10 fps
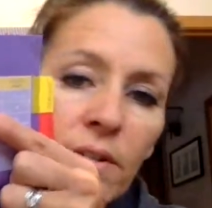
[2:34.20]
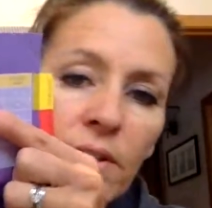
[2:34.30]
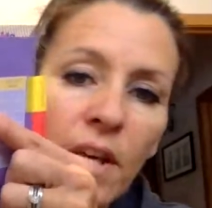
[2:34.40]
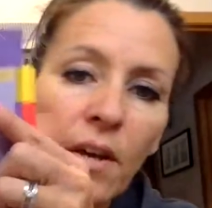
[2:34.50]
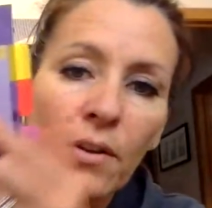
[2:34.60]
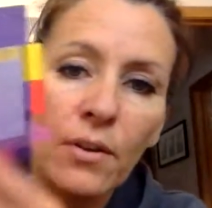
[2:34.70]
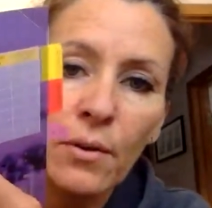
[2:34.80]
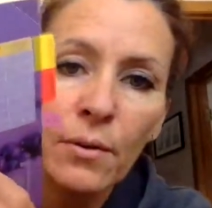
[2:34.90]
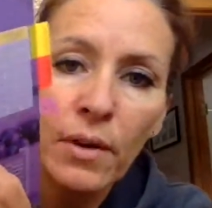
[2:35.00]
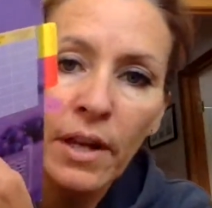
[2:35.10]
to tell
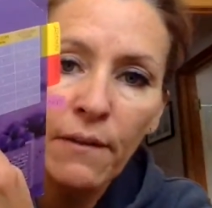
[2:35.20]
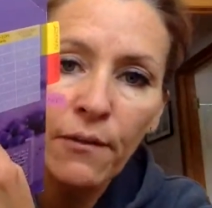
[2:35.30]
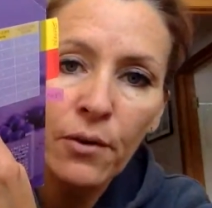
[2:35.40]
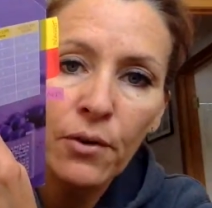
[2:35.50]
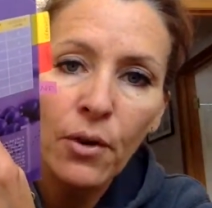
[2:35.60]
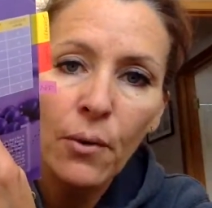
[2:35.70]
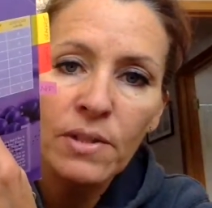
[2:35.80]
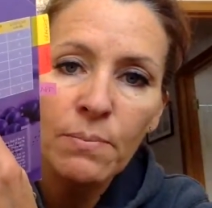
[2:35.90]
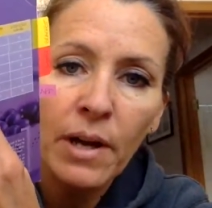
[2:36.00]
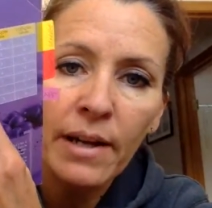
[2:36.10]
you, like if you're in the
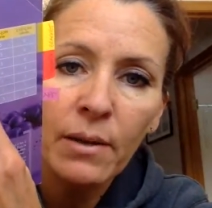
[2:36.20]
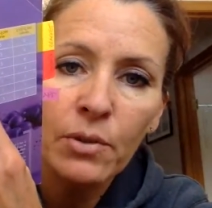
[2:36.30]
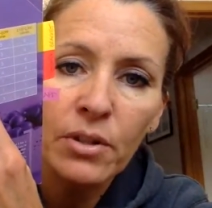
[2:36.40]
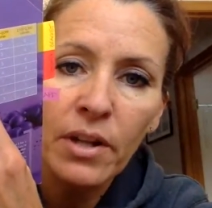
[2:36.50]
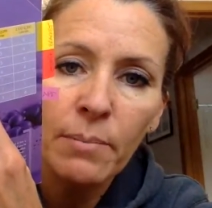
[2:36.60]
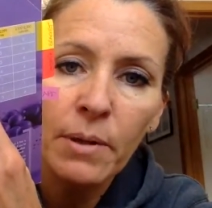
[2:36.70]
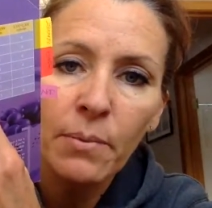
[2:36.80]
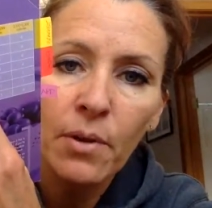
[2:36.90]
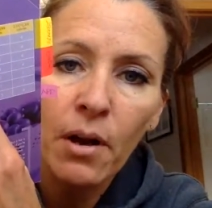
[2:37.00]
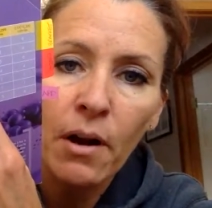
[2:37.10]
lowest bracket, which a lot of
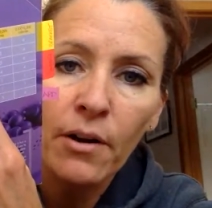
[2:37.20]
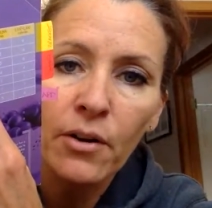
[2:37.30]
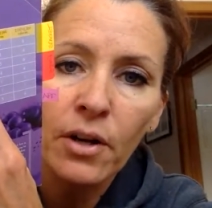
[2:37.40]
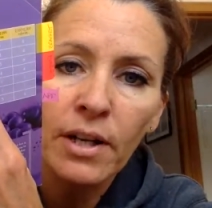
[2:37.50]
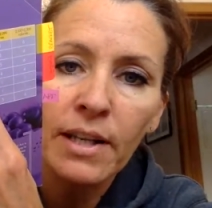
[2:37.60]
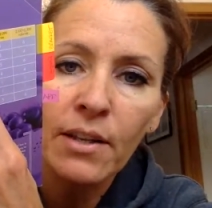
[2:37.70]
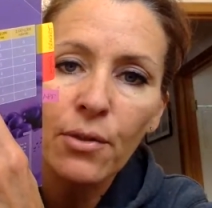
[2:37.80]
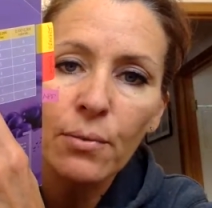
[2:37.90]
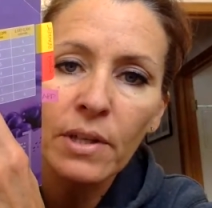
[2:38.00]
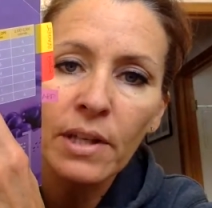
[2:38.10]
people are, you're going to get
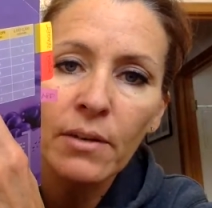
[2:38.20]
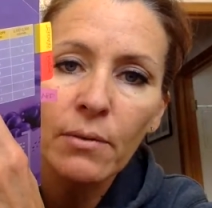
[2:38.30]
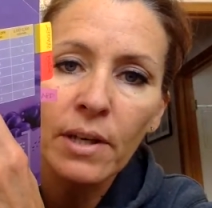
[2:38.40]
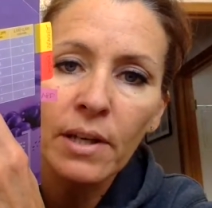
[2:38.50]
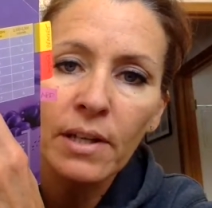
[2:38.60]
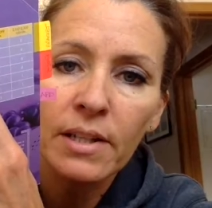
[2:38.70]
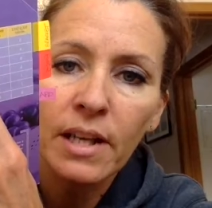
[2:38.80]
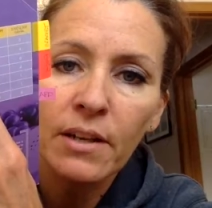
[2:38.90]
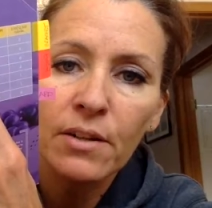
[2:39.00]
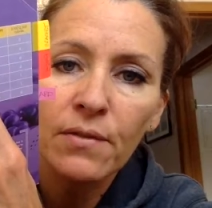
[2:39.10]
3 green
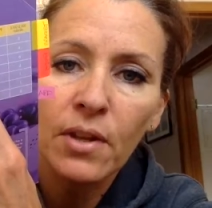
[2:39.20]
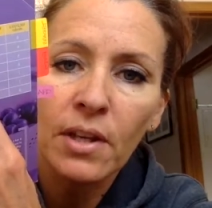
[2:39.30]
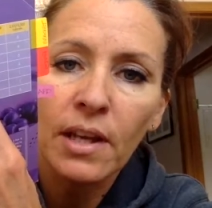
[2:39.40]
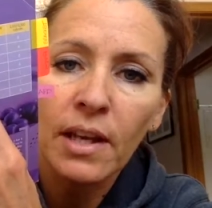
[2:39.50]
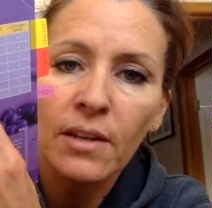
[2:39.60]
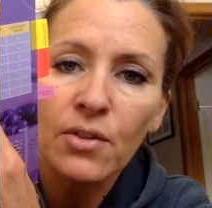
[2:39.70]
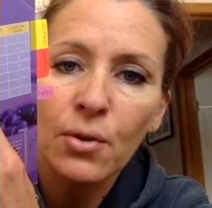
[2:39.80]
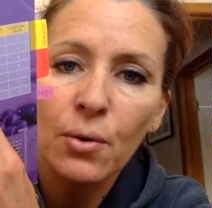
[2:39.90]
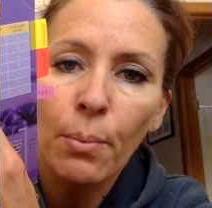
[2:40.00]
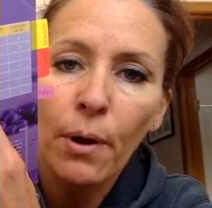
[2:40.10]
containers for the day,
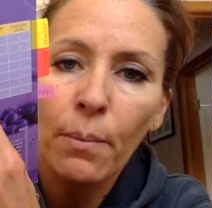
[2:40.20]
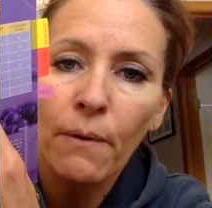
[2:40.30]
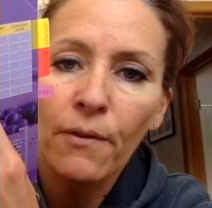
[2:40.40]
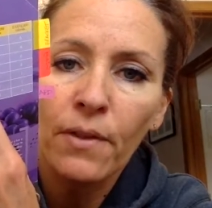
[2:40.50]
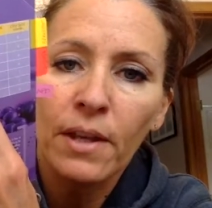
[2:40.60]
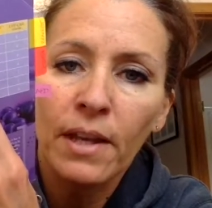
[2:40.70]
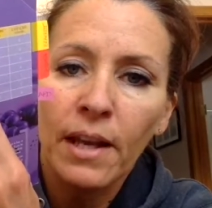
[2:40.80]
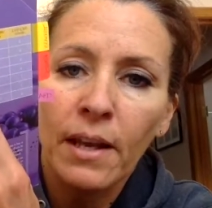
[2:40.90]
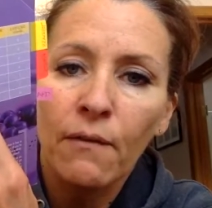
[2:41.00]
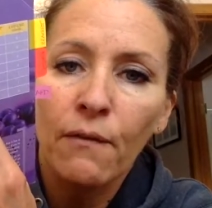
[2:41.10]
2 purple for the
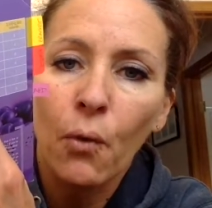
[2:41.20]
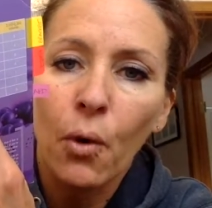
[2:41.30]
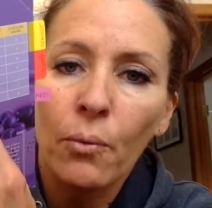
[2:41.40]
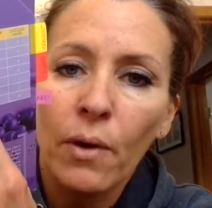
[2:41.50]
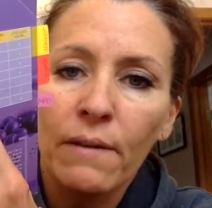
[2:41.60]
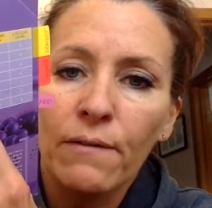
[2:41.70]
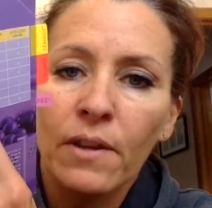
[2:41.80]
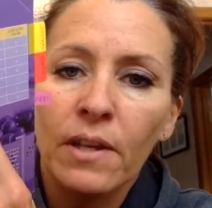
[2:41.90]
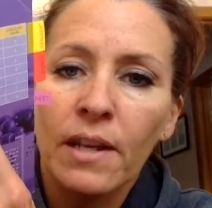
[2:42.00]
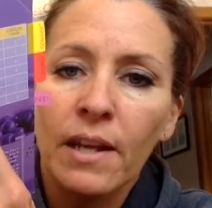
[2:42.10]
day, 4 red for
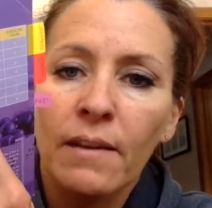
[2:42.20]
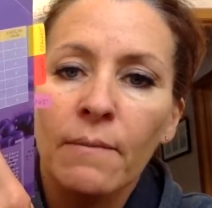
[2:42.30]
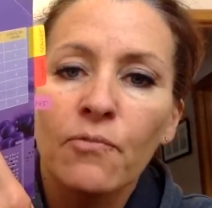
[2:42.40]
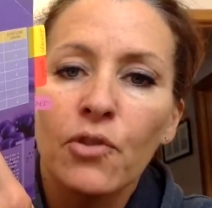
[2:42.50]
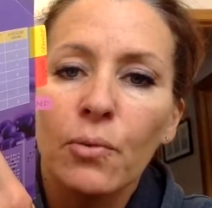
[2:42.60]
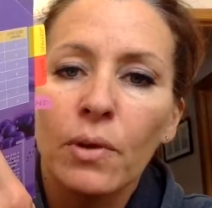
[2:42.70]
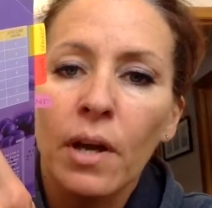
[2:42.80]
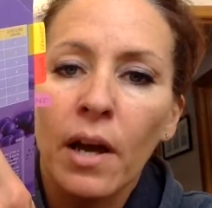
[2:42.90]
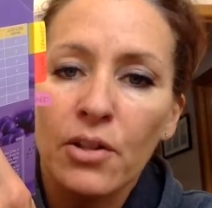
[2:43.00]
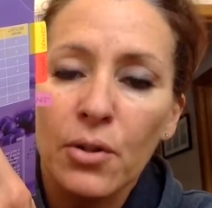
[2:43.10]
the day,
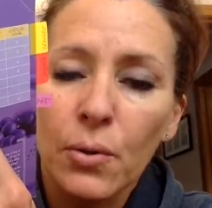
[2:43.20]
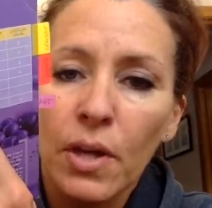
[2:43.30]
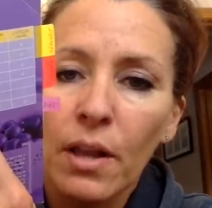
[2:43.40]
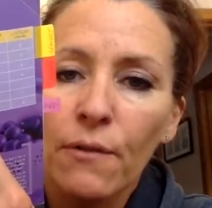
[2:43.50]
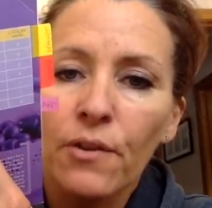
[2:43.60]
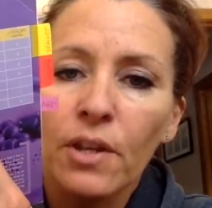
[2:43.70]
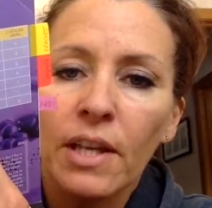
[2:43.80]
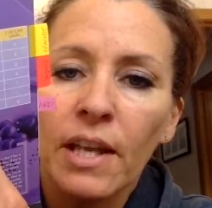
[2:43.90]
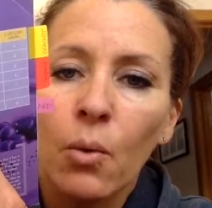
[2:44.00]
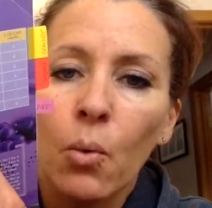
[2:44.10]
2 yellow for the
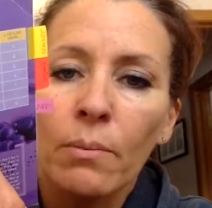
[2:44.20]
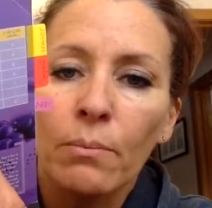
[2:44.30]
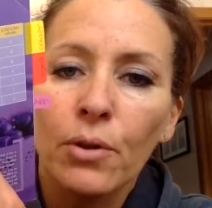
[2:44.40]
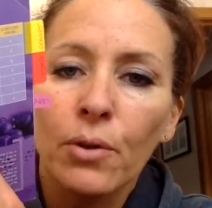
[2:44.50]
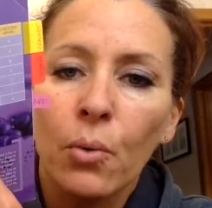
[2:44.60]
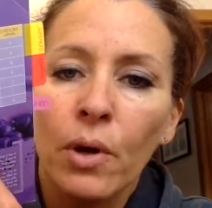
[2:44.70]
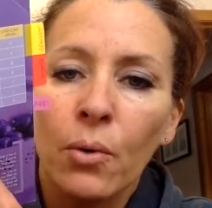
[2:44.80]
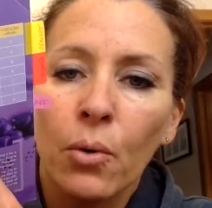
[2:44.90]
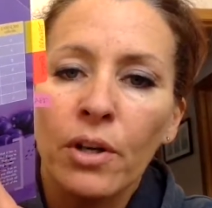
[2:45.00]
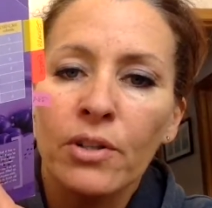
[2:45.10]
day, 1 blue, 1
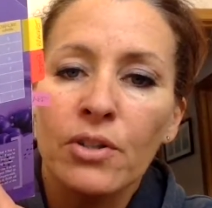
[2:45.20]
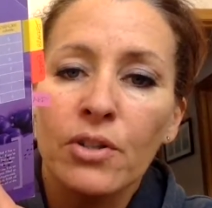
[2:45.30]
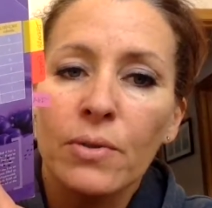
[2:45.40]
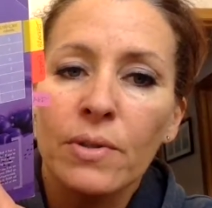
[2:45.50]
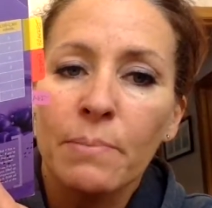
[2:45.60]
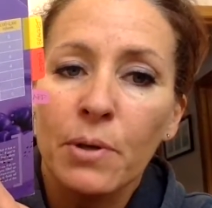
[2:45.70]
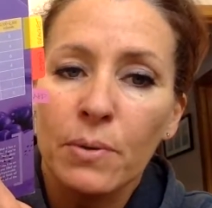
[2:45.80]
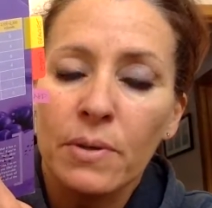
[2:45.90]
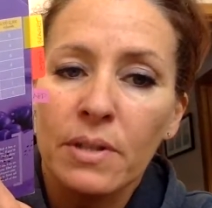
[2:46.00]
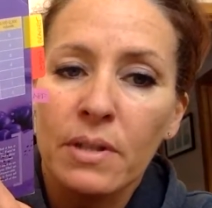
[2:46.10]
orange, and 2
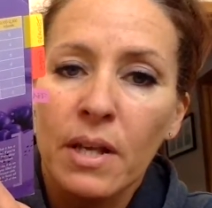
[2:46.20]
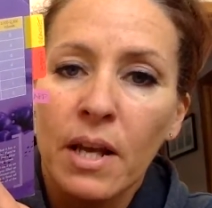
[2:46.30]
spoons.